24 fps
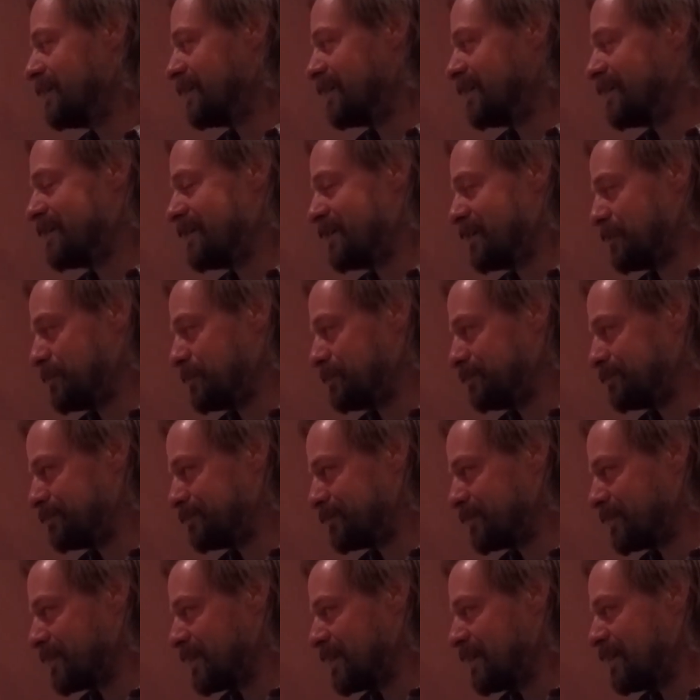All right,
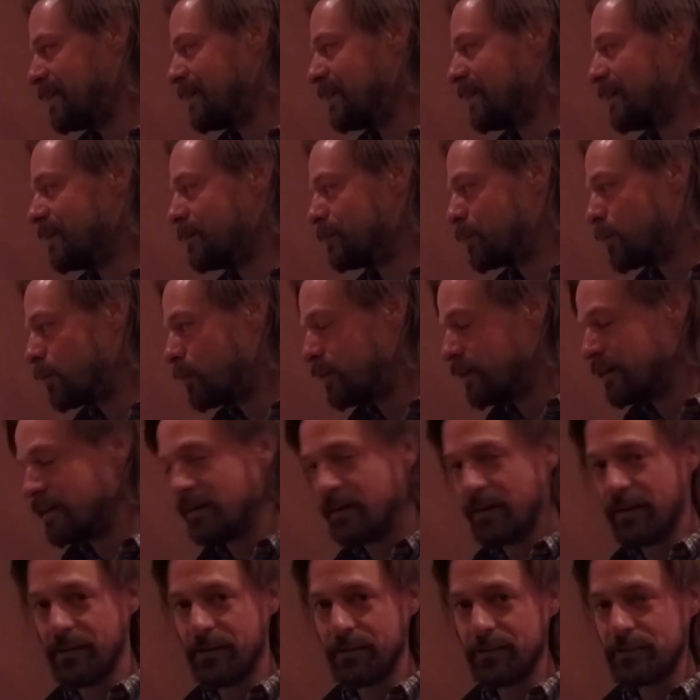important
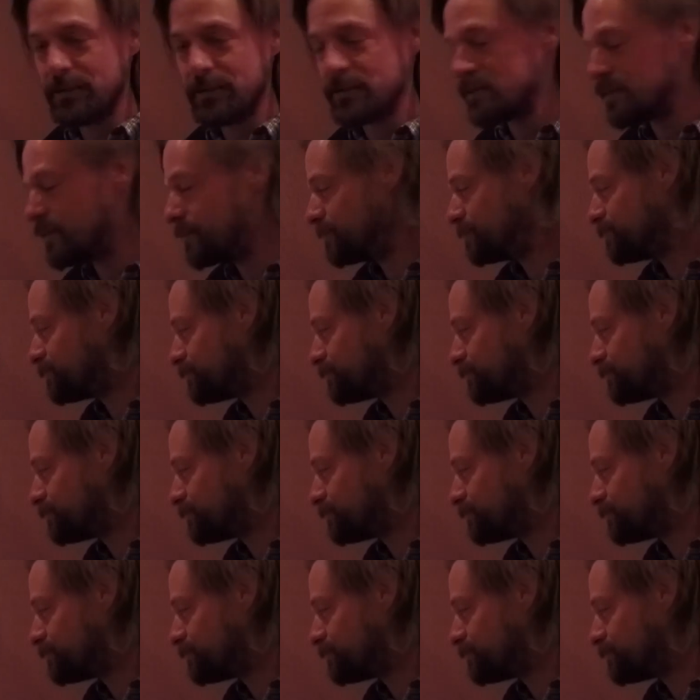notes.